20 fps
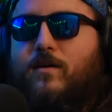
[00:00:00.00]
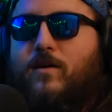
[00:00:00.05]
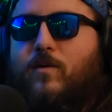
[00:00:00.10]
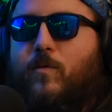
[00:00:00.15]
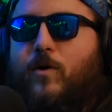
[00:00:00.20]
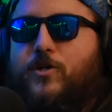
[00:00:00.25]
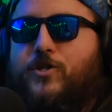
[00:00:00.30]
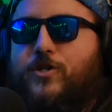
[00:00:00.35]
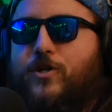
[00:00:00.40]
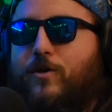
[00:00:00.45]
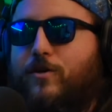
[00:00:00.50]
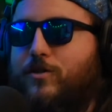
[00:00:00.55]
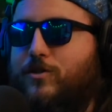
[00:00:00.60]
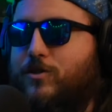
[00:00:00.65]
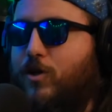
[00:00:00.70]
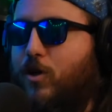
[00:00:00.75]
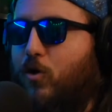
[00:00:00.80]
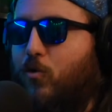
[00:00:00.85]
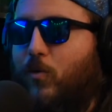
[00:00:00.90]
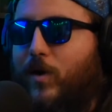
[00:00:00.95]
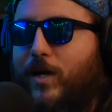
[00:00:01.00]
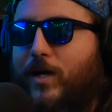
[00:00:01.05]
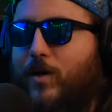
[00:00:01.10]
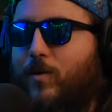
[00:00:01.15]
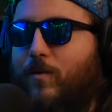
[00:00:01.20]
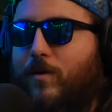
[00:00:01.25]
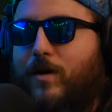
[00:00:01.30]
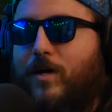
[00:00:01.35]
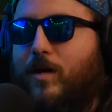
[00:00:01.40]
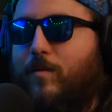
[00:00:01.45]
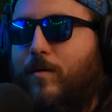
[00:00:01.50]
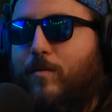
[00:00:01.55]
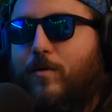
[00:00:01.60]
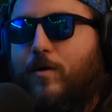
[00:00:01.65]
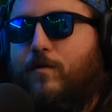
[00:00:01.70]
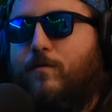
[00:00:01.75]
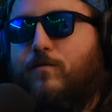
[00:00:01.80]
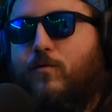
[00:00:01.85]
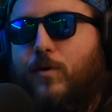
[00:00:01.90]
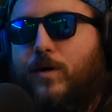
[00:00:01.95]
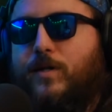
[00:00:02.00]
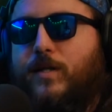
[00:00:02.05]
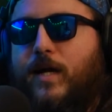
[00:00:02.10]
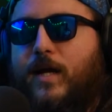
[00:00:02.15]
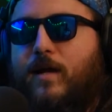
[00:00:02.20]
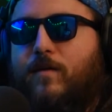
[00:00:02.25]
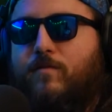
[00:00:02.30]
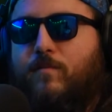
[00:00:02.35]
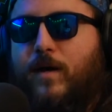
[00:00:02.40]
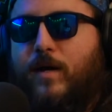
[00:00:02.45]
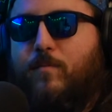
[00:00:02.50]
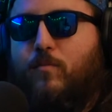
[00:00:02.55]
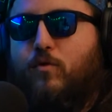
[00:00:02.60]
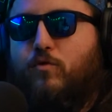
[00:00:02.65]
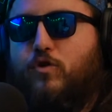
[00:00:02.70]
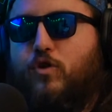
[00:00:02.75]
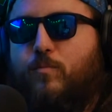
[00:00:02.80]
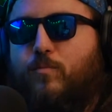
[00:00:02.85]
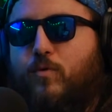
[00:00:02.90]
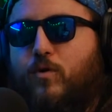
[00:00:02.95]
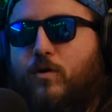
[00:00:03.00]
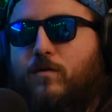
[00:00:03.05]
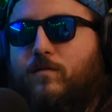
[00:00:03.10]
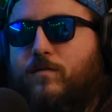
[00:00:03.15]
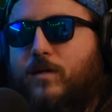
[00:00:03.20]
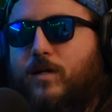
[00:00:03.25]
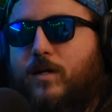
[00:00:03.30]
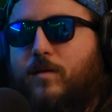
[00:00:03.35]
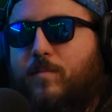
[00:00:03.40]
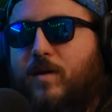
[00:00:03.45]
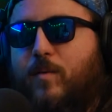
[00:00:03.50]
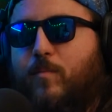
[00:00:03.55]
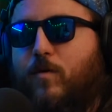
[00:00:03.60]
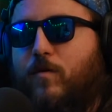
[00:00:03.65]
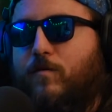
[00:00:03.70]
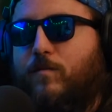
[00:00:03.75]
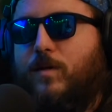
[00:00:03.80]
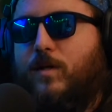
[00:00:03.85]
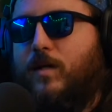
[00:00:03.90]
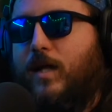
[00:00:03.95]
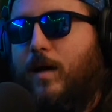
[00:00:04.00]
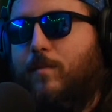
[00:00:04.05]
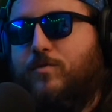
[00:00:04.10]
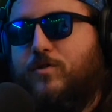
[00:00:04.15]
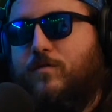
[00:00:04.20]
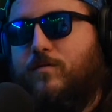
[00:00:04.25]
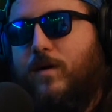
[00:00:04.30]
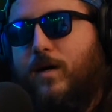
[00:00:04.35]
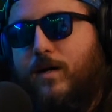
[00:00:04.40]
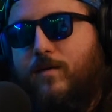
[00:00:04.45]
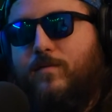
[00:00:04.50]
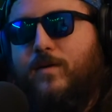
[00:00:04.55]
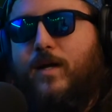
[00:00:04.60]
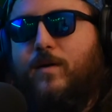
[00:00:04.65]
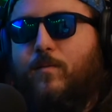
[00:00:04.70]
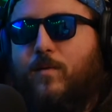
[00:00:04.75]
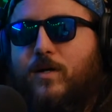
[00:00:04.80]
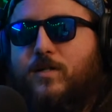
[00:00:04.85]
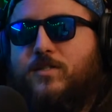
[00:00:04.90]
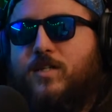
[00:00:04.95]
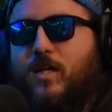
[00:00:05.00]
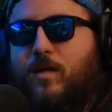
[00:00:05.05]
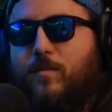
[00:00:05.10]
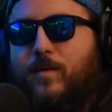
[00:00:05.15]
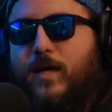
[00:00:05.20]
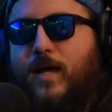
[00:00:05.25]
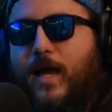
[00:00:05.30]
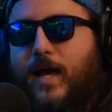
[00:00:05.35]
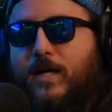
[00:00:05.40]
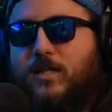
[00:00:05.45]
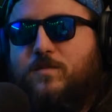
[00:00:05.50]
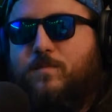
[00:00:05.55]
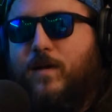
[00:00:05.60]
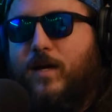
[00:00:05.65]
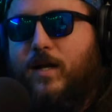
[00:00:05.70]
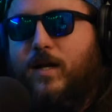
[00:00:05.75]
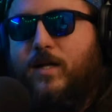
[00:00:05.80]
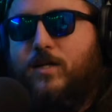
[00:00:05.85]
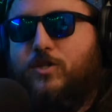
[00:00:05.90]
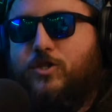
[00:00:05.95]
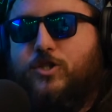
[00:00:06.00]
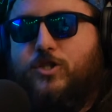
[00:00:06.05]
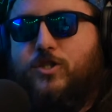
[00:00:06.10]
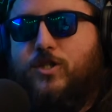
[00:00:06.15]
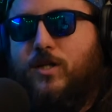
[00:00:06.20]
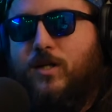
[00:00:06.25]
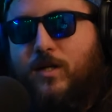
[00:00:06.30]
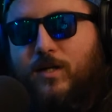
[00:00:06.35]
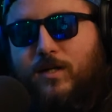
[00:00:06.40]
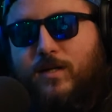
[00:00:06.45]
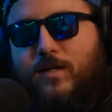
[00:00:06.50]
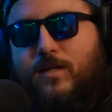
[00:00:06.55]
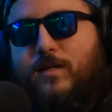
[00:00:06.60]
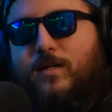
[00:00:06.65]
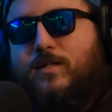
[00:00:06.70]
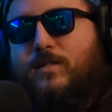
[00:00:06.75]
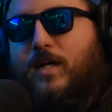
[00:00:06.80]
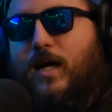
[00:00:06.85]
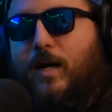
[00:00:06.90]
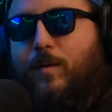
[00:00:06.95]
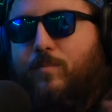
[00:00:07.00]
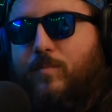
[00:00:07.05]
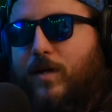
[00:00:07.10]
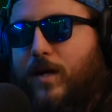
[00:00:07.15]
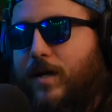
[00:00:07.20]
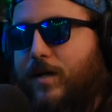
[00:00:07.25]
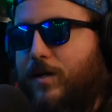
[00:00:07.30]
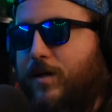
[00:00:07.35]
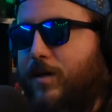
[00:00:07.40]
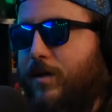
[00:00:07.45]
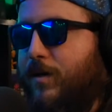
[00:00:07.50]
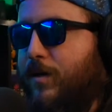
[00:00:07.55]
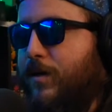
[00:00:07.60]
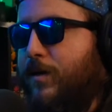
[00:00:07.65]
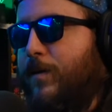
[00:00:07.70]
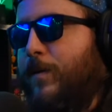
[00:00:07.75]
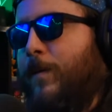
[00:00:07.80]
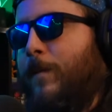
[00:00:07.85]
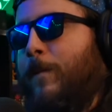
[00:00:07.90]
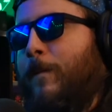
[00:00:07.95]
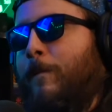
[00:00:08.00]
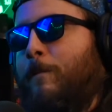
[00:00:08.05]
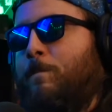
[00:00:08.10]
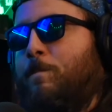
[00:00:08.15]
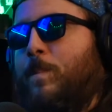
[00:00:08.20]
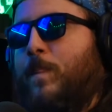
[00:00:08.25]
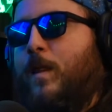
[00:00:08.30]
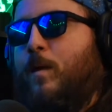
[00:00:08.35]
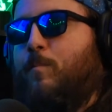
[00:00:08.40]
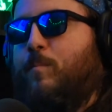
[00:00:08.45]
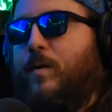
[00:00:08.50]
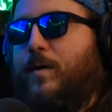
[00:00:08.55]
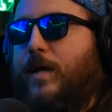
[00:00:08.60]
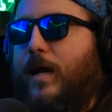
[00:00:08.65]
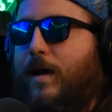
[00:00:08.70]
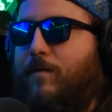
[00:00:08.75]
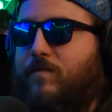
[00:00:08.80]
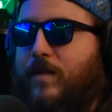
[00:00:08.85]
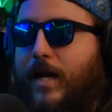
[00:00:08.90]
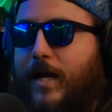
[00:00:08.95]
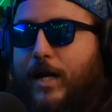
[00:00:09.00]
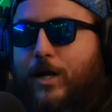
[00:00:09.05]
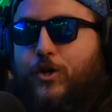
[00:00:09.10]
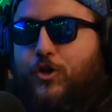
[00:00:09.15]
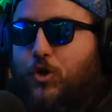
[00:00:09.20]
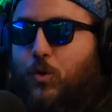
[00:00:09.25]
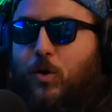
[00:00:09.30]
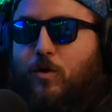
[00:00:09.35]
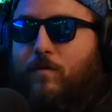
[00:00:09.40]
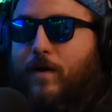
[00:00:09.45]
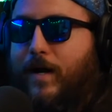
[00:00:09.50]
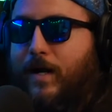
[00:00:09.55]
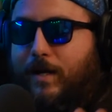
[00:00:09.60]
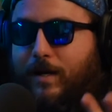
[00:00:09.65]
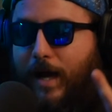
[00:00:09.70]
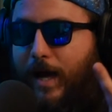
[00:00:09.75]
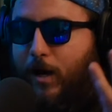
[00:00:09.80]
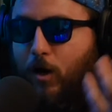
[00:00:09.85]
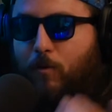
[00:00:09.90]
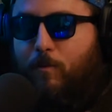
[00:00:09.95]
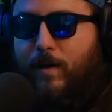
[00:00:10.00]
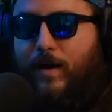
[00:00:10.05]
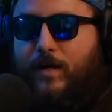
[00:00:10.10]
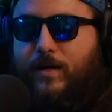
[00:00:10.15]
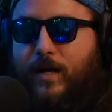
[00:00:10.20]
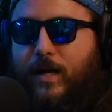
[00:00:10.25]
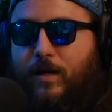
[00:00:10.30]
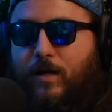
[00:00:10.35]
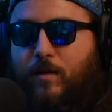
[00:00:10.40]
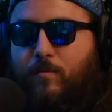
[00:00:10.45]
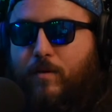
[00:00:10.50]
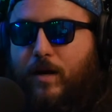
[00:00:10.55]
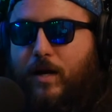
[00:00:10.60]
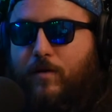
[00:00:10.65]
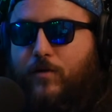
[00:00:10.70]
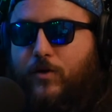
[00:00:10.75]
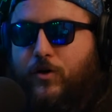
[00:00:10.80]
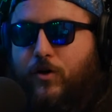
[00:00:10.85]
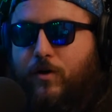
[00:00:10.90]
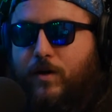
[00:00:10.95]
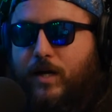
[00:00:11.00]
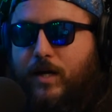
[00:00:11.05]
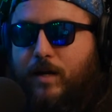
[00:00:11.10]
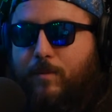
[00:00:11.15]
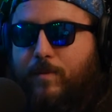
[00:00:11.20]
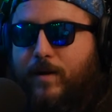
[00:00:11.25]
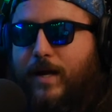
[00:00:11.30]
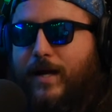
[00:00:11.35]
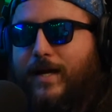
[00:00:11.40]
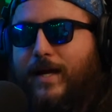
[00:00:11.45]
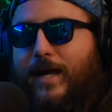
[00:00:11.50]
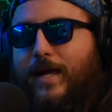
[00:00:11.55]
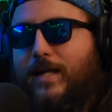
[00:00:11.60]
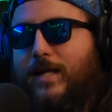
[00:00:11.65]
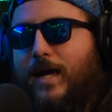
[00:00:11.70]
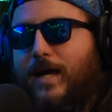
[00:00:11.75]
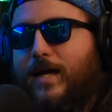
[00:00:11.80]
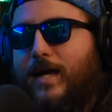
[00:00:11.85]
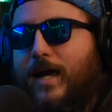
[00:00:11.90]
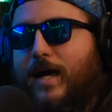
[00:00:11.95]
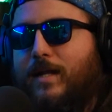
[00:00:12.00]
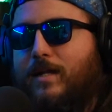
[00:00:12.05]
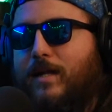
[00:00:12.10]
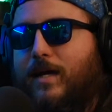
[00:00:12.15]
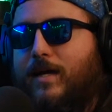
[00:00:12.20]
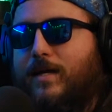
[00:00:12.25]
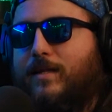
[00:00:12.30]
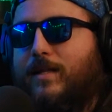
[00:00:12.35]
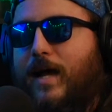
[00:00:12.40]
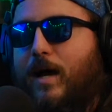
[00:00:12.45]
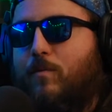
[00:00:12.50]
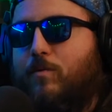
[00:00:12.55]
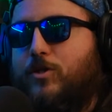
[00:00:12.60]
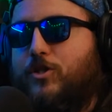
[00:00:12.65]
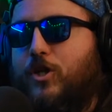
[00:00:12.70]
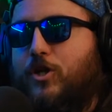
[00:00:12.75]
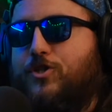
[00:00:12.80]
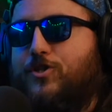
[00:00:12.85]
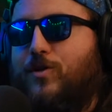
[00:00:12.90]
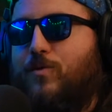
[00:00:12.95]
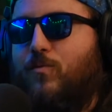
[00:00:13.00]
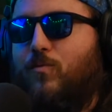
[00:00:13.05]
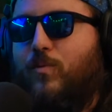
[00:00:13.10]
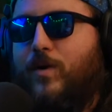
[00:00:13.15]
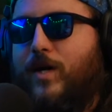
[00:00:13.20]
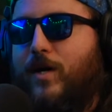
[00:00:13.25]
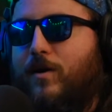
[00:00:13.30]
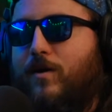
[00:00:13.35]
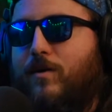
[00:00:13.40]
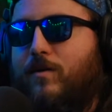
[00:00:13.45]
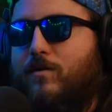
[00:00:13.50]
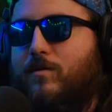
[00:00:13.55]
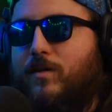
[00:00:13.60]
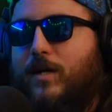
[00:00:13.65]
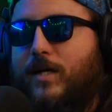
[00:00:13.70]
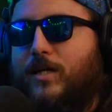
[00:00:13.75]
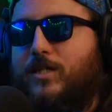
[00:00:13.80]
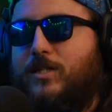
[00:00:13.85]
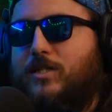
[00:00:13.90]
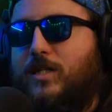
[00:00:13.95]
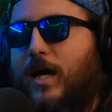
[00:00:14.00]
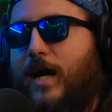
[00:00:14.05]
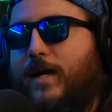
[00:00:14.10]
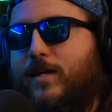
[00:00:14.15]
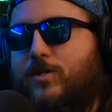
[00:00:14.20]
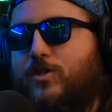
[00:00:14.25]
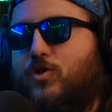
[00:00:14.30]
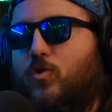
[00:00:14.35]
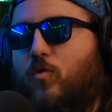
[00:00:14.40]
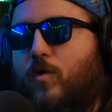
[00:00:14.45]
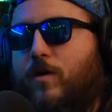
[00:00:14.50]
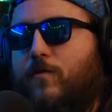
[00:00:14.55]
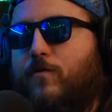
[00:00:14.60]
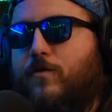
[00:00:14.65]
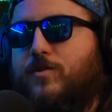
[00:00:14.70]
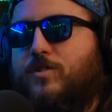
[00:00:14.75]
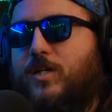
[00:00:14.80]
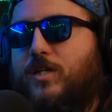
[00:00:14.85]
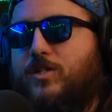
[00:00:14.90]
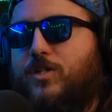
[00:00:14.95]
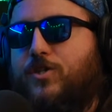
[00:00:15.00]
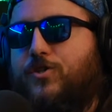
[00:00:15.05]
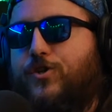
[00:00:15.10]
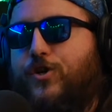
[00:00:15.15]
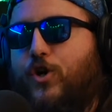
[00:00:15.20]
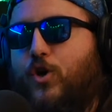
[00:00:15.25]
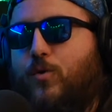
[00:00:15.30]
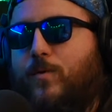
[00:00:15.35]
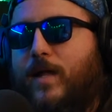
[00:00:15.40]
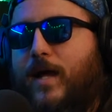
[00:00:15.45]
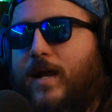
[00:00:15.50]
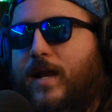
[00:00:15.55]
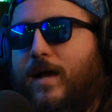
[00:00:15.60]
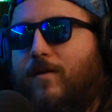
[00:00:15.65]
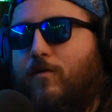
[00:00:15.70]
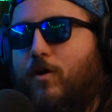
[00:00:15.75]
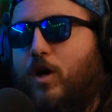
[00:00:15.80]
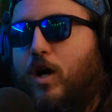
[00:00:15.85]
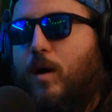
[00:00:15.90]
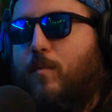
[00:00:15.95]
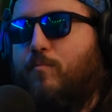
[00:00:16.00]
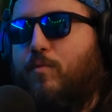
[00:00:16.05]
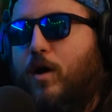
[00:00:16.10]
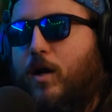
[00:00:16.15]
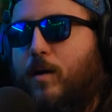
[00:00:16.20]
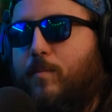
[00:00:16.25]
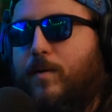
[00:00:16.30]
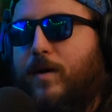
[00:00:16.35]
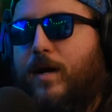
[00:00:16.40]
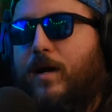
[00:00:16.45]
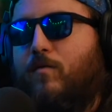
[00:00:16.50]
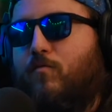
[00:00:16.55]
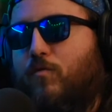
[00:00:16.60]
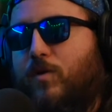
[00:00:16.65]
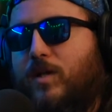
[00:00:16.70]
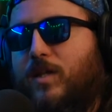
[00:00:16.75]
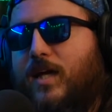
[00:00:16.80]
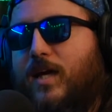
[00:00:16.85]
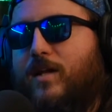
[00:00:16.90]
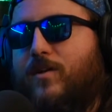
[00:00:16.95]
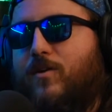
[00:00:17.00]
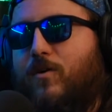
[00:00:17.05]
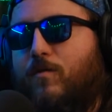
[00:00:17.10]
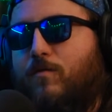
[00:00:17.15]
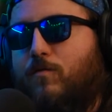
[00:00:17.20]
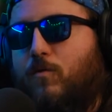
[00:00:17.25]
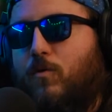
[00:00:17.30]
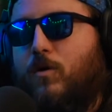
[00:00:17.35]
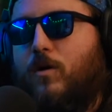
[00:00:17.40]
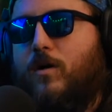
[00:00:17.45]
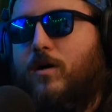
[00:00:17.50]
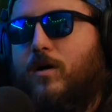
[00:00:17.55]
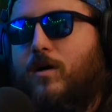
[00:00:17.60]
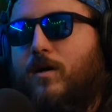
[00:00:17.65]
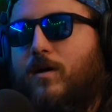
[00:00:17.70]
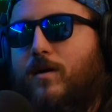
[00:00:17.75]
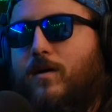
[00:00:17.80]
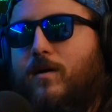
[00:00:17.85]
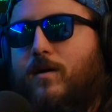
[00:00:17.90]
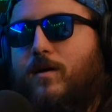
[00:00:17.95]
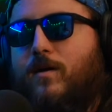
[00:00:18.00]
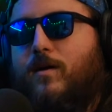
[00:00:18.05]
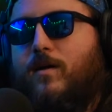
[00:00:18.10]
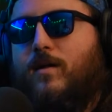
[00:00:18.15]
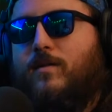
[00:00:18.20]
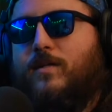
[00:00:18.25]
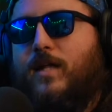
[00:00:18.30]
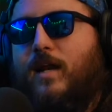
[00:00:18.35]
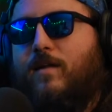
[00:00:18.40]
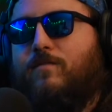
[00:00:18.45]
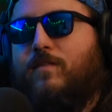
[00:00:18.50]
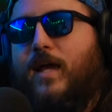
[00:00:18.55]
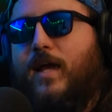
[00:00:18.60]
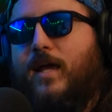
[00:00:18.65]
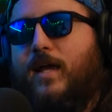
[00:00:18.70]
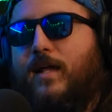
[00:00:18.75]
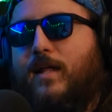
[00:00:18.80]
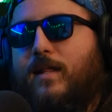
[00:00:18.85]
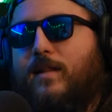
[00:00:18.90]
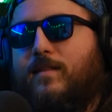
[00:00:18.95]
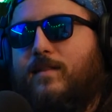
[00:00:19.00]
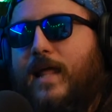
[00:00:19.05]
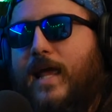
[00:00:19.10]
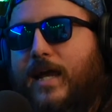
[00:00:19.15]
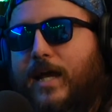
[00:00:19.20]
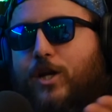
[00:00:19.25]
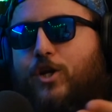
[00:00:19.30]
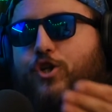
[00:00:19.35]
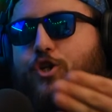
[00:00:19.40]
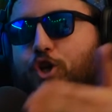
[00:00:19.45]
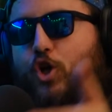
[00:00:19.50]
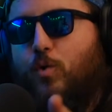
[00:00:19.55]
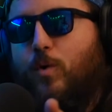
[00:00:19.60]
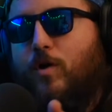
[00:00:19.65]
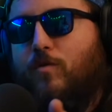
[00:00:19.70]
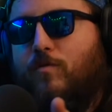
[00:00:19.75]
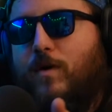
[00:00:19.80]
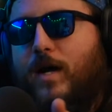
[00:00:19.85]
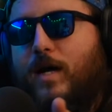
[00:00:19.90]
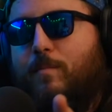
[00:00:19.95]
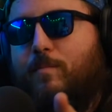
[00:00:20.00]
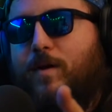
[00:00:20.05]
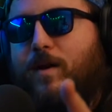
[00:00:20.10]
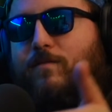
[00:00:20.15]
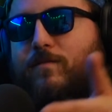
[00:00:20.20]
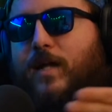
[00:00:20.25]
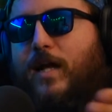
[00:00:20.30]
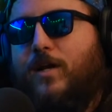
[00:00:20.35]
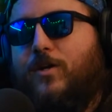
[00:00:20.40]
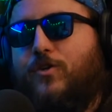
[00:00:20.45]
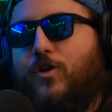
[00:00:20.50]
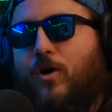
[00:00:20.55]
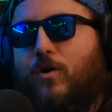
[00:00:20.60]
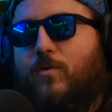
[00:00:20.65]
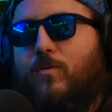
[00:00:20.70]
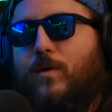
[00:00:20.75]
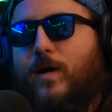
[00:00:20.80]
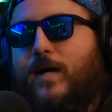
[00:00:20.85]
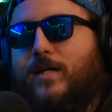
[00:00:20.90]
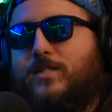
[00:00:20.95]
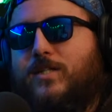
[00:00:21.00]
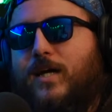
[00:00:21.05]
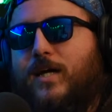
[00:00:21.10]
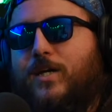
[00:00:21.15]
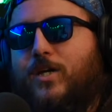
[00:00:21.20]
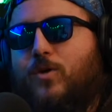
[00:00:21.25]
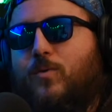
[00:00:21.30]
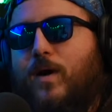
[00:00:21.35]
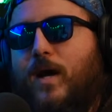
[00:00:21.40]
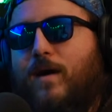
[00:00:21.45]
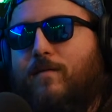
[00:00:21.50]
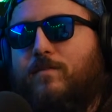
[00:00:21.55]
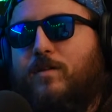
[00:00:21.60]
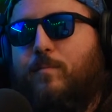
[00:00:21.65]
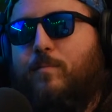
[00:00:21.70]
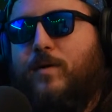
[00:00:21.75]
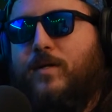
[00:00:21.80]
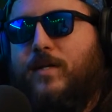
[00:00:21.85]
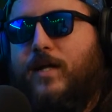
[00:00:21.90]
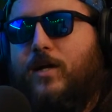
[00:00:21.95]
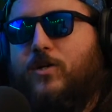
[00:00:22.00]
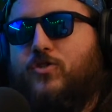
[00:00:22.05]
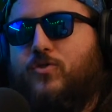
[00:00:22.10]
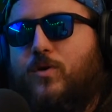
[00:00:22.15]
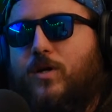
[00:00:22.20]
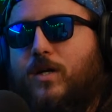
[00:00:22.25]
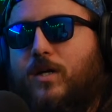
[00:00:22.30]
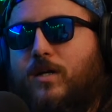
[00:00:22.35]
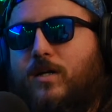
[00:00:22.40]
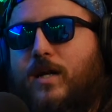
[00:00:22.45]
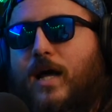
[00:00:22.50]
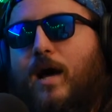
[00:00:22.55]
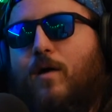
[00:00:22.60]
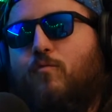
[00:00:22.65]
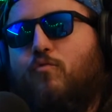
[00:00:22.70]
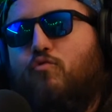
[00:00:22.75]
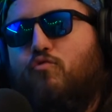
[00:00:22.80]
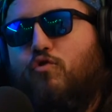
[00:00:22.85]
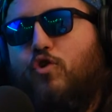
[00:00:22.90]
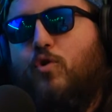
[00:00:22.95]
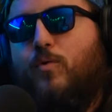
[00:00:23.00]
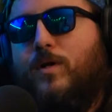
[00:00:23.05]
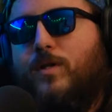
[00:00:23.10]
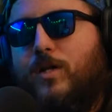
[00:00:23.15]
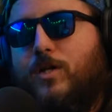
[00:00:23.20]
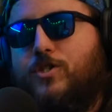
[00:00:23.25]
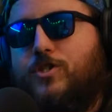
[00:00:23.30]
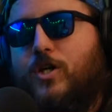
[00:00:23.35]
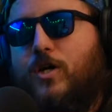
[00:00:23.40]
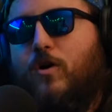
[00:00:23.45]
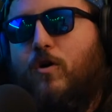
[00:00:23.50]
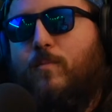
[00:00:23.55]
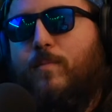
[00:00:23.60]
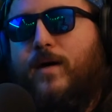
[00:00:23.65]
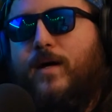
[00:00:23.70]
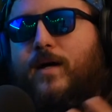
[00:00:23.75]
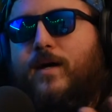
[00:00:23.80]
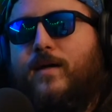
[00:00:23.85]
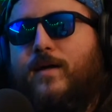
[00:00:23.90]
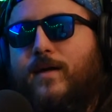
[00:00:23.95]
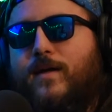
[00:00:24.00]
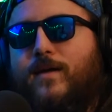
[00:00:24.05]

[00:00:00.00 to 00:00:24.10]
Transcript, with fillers: which there's no way you weren't going to be able to avoid that if, like, multiple of the people from the lab survived. It was going to be X-Men-ish type, like, but, yeah, if they can do it right, I don't mind number eight returning. But, like, I, again, like, that was such a weird, like, side story for season two that never got brought up again really until four. That if they they can do it right, but if they don't, it's like you have the potential to not ruin the show, but